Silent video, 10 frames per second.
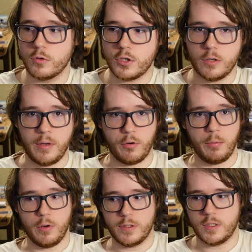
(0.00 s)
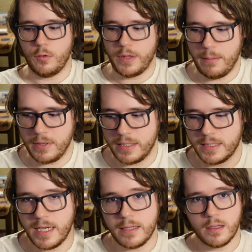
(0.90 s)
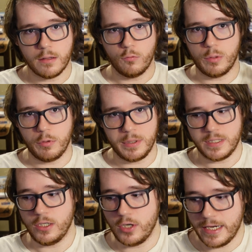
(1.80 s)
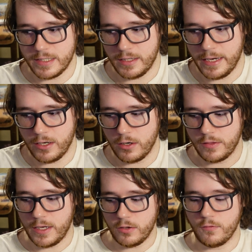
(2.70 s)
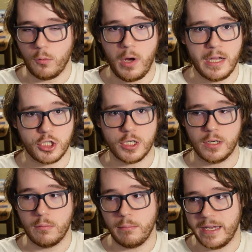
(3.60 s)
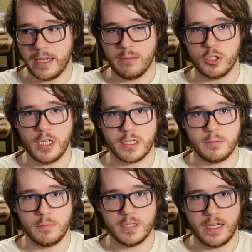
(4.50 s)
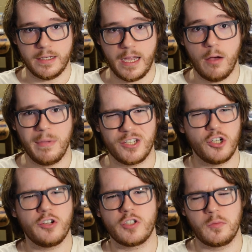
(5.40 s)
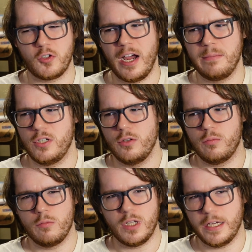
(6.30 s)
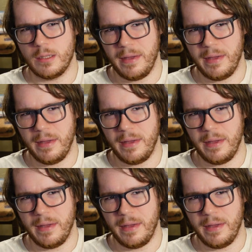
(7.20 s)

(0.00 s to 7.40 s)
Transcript: tournament reports. So with that being said, we will be seeing you guys later. Thank you for watching. MetaGamesGX signing out. Make sure you're subscribed to, click the